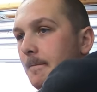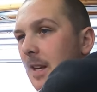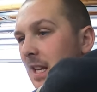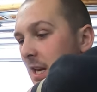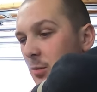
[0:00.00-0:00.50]

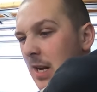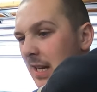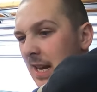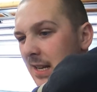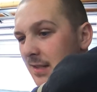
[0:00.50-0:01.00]
And that's why the
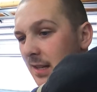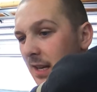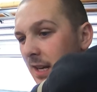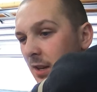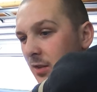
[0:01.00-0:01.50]
car's still
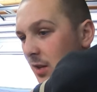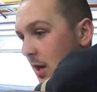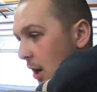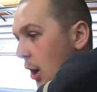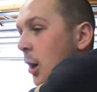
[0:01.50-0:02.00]
here, because
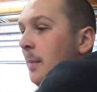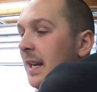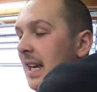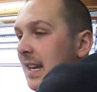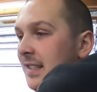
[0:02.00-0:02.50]
all my
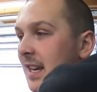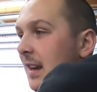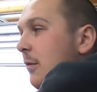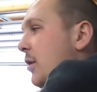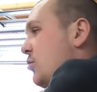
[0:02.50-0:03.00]
gear's
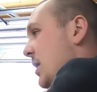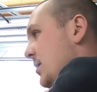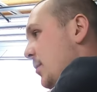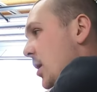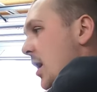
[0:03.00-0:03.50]
here. I've got to
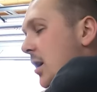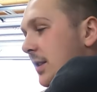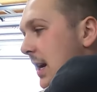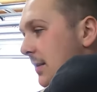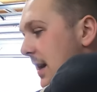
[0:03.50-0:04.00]
transport it all
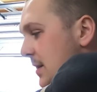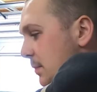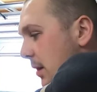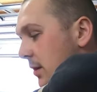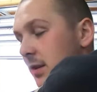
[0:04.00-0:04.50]
down there. It's
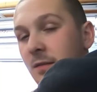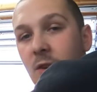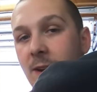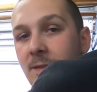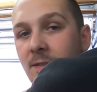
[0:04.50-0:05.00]
pointless. I've
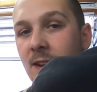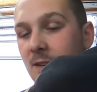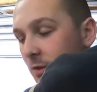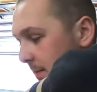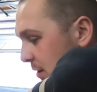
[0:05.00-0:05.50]
got everything
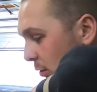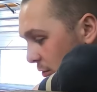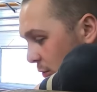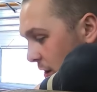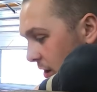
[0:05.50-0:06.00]
here, so I may as well
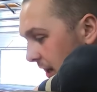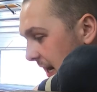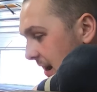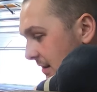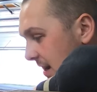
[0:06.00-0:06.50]
just work on the
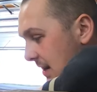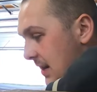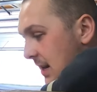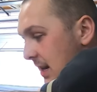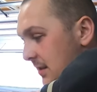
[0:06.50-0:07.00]
car here
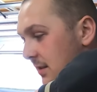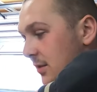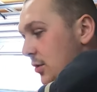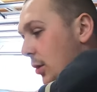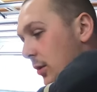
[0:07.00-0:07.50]
till
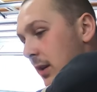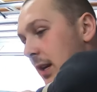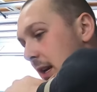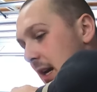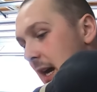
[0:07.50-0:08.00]
it's done,
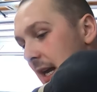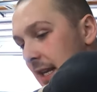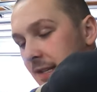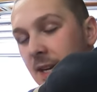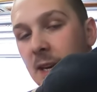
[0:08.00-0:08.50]
and
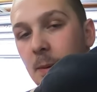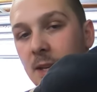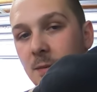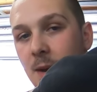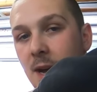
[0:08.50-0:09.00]
then take it
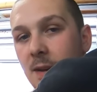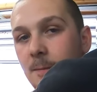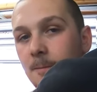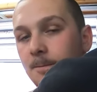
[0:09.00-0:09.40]
back to mine.